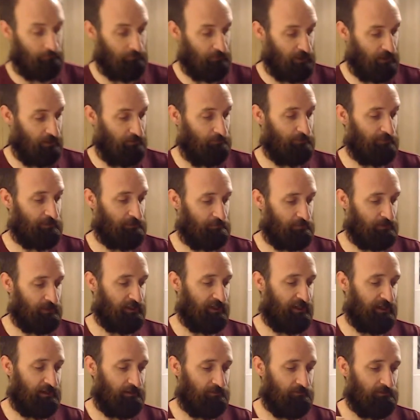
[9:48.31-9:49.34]
able to
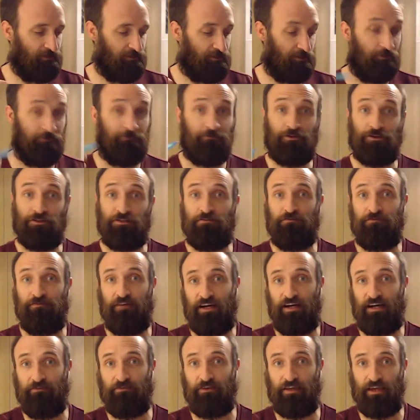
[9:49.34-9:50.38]
play out, you know, the first
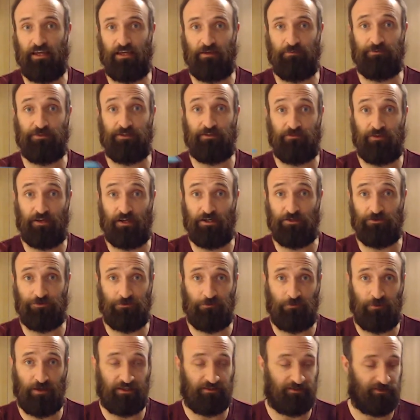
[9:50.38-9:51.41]
5 games are the 100
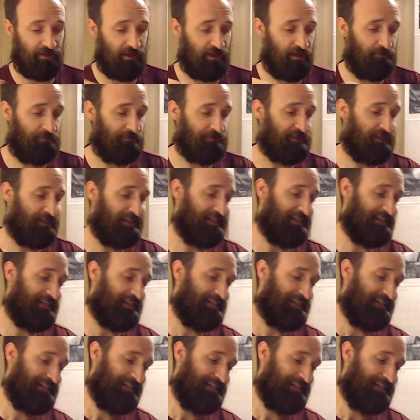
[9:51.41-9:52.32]
best games in